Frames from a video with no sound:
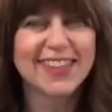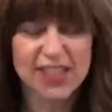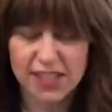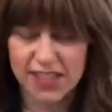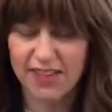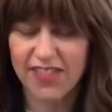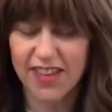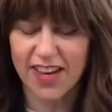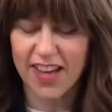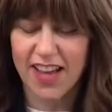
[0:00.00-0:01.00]
yeah, stuff that
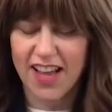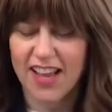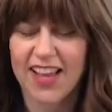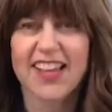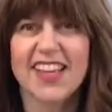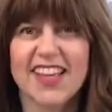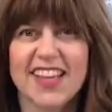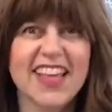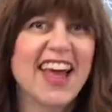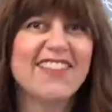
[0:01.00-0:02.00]
write long things too.
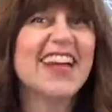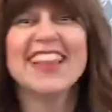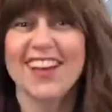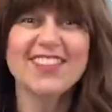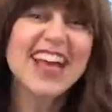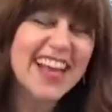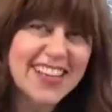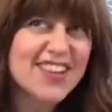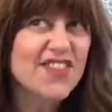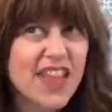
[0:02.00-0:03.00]
Yeah, Long, yeah,
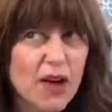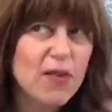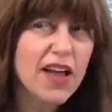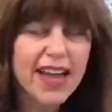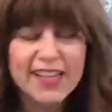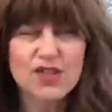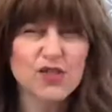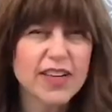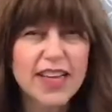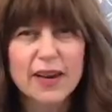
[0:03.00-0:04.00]
you know that way I can
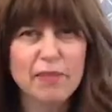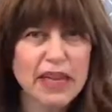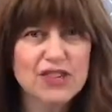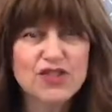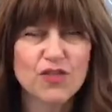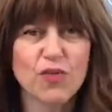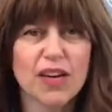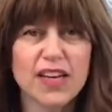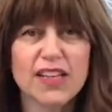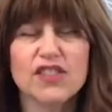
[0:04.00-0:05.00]
sort of get a picture of what
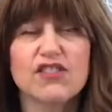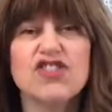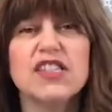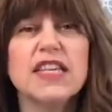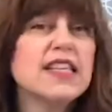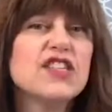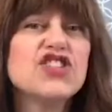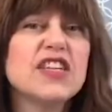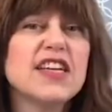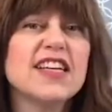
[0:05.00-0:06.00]
it is. So she said that
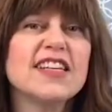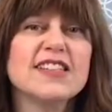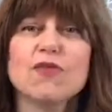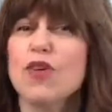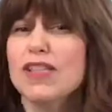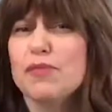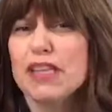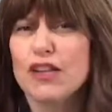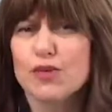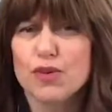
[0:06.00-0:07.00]
she is, wants to be
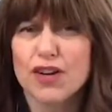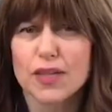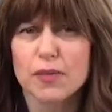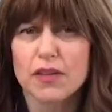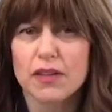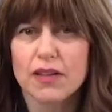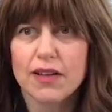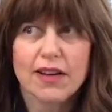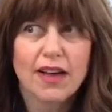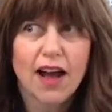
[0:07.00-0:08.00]
close with her husband.
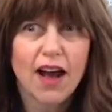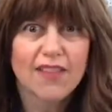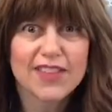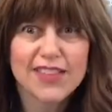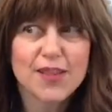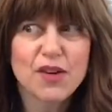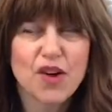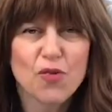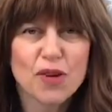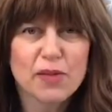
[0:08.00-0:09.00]
Obviously, we
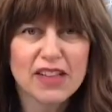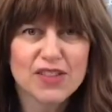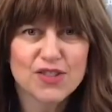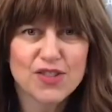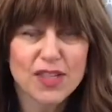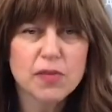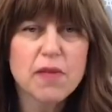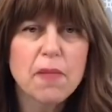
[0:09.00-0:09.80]
all want to be close to her husband,